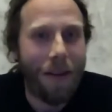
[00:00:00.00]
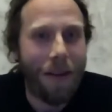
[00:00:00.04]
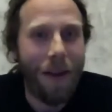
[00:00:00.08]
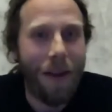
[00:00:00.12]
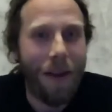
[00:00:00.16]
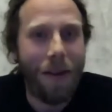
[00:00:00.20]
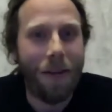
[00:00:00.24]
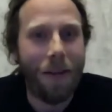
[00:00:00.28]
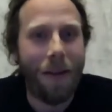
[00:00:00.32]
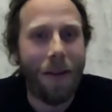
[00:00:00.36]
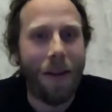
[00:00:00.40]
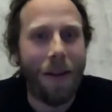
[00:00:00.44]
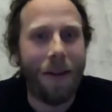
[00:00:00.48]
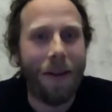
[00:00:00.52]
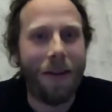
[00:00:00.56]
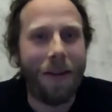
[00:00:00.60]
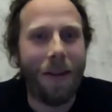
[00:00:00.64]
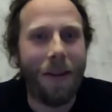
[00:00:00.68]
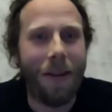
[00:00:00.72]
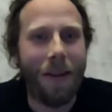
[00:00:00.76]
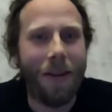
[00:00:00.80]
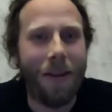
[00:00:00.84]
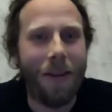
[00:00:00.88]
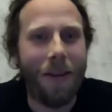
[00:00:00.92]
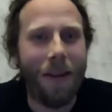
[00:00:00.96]
and and
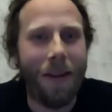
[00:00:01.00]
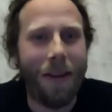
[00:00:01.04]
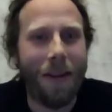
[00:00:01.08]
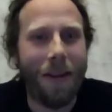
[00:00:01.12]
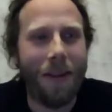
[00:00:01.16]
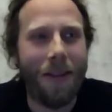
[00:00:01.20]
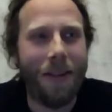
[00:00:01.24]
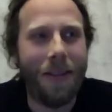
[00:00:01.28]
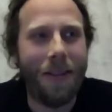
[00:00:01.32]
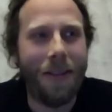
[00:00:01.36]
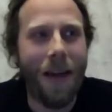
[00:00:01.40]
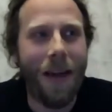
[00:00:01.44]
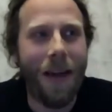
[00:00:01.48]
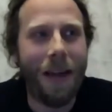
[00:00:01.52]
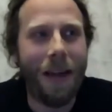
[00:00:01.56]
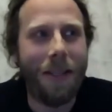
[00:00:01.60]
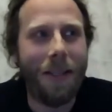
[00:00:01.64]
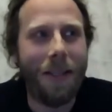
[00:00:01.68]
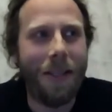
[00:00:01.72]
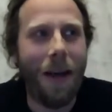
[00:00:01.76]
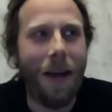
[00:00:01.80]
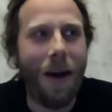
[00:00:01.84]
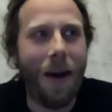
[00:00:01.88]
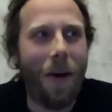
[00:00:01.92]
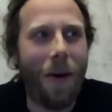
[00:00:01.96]
and, and
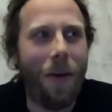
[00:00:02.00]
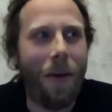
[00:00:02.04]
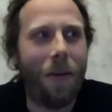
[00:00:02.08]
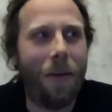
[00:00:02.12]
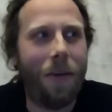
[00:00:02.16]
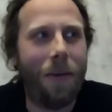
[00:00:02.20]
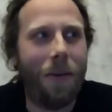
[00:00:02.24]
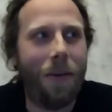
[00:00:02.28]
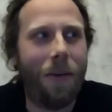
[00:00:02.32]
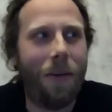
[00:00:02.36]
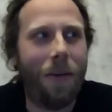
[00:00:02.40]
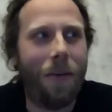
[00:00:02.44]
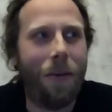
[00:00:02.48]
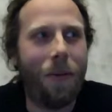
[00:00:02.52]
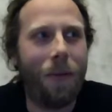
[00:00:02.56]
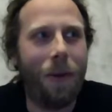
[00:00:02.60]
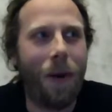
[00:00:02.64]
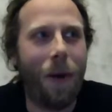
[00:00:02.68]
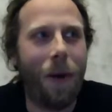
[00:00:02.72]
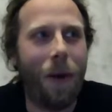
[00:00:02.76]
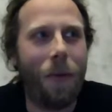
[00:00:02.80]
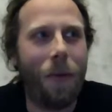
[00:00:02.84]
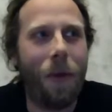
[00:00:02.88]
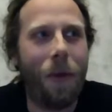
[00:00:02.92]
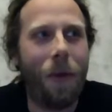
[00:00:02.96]
that's how you
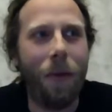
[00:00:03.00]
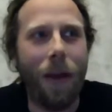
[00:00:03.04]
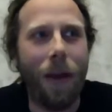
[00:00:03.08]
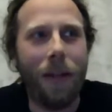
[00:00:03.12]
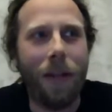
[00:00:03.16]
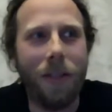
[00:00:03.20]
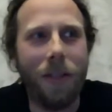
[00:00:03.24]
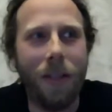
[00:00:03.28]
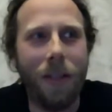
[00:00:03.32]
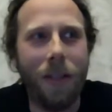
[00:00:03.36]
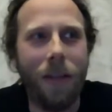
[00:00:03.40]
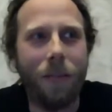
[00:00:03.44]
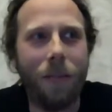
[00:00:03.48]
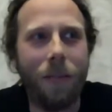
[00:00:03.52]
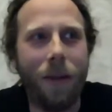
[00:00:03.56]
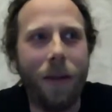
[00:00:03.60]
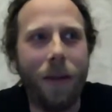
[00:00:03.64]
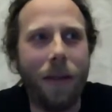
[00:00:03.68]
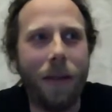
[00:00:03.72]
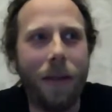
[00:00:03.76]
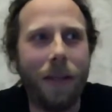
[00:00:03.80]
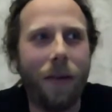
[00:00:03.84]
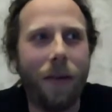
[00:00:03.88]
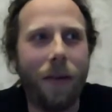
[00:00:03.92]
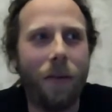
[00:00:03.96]
become a great team, and
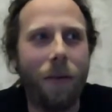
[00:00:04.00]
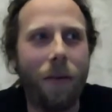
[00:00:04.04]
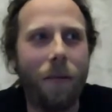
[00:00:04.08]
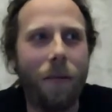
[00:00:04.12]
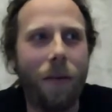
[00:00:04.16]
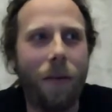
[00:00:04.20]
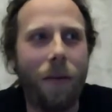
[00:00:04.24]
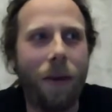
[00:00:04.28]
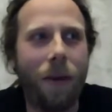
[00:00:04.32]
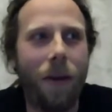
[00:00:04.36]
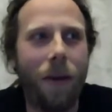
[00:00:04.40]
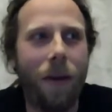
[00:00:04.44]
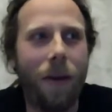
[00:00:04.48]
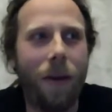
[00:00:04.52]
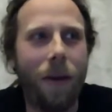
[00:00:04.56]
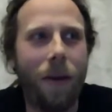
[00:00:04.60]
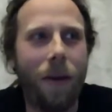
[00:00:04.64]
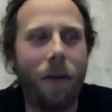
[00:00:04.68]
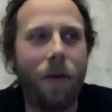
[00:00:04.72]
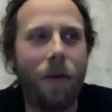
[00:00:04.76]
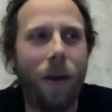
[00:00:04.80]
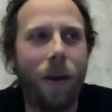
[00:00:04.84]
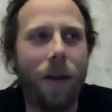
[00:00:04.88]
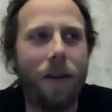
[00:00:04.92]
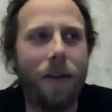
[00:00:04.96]
that's how you
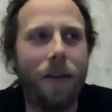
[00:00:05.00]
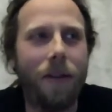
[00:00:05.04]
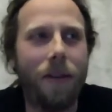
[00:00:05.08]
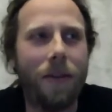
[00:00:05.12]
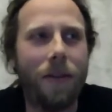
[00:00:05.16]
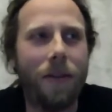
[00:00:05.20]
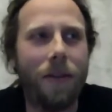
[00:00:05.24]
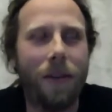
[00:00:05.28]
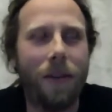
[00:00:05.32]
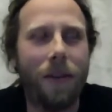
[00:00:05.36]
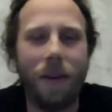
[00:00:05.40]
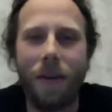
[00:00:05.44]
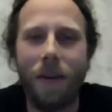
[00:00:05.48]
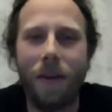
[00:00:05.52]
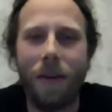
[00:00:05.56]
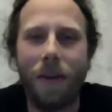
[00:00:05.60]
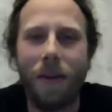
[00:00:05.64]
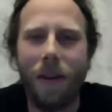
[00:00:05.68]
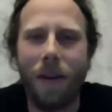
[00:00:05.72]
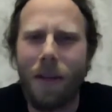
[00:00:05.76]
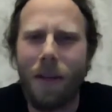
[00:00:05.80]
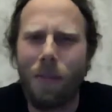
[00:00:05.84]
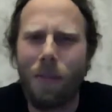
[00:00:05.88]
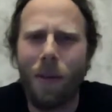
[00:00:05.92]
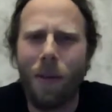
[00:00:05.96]
create uh,
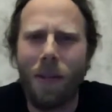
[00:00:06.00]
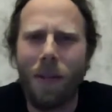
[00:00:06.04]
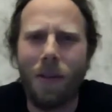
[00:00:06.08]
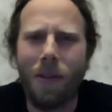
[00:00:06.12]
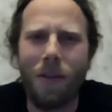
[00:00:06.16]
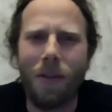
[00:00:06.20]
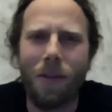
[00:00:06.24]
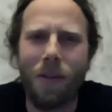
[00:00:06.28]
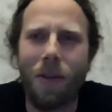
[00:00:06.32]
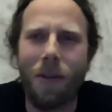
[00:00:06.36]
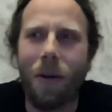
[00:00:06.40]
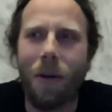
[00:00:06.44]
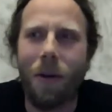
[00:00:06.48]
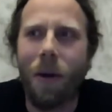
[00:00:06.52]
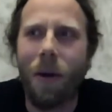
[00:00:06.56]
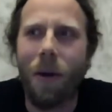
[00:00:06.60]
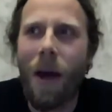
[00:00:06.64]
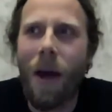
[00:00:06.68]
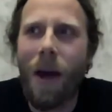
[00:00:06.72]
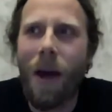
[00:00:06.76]
nice pictures. You know.